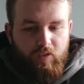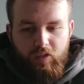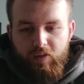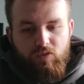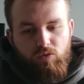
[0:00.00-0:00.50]

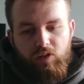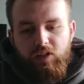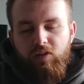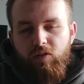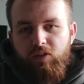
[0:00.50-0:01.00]
yeah, that's all you need.
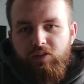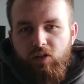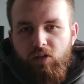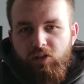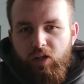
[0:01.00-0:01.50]
3
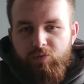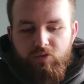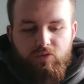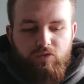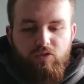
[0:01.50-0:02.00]
solo cups,
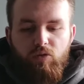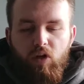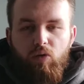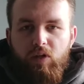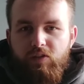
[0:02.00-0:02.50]
2
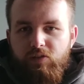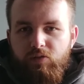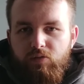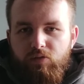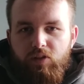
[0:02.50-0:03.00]
whole ones, you
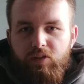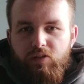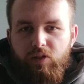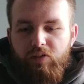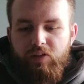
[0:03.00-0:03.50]
don't need to
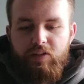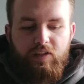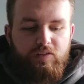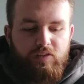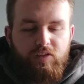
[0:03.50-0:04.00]
do anything to
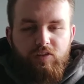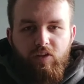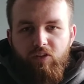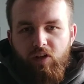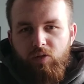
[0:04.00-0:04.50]
these, and just the
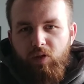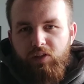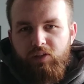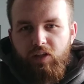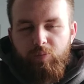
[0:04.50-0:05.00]
third one,
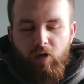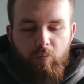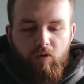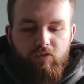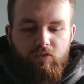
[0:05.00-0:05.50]
cut the bottom
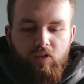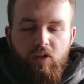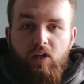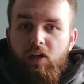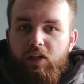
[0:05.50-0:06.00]
off.
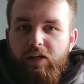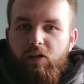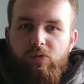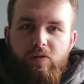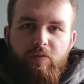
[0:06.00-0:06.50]
Now I'll
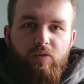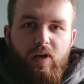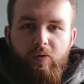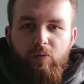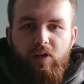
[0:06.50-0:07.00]
run through
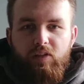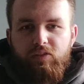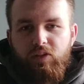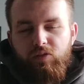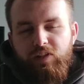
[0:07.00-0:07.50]
how it works.
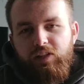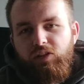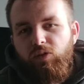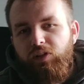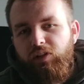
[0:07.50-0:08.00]
So you take your
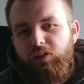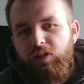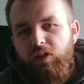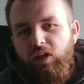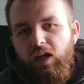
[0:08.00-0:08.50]
coin
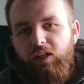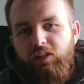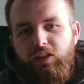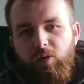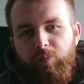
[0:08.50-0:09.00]
and your
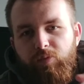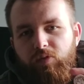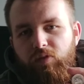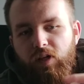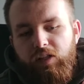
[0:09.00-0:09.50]
cup,
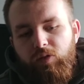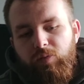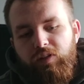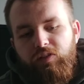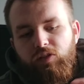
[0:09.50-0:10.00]
and you want
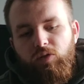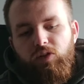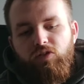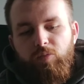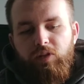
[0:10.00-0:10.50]
to place the coin
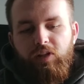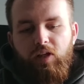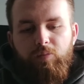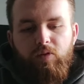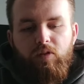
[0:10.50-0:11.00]
on top of the
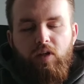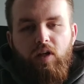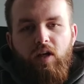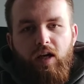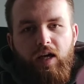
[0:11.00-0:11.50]
cup,
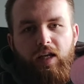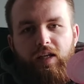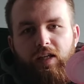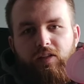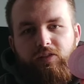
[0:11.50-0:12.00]
and
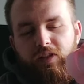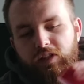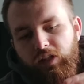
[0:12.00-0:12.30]
then take your